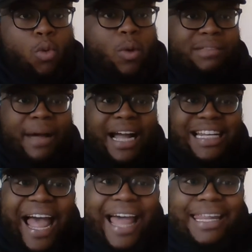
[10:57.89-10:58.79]
Once my
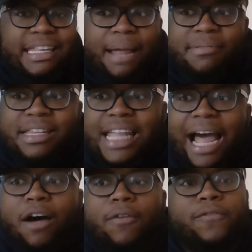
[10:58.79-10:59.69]
dad steps
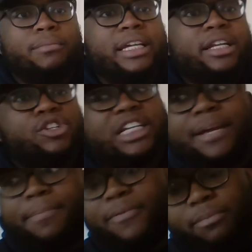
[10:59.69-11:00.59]
down from
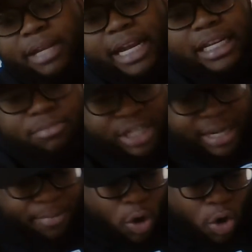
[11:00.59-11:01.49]
leadership and from kingdomship,